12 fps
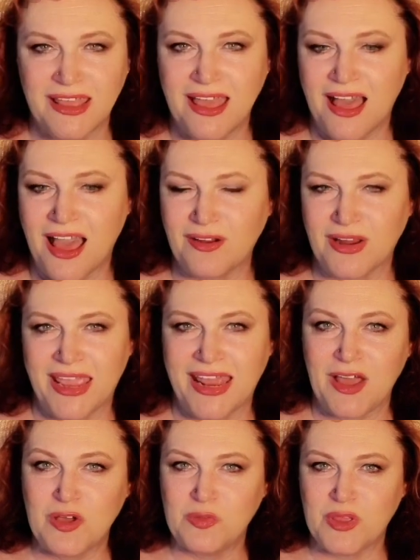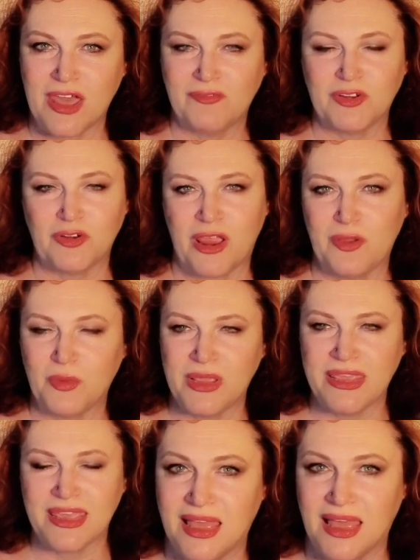All right, I hope you have a great
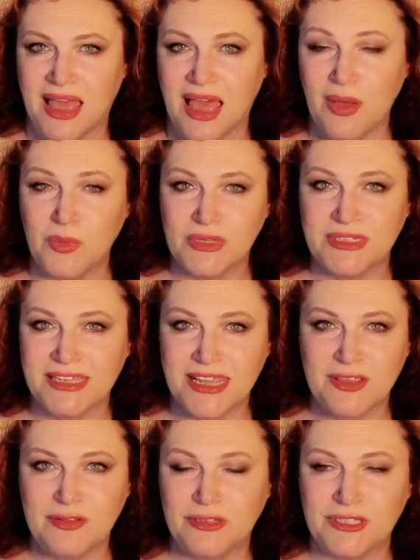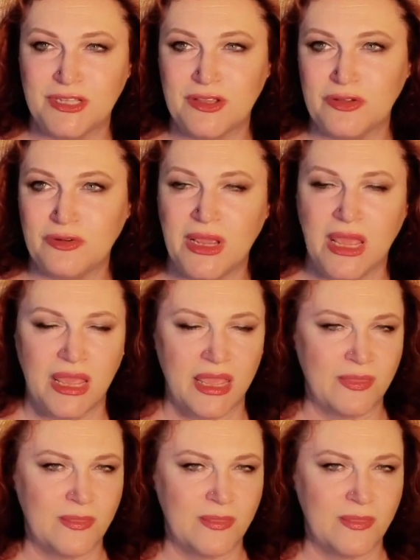week. I will see you soon. In the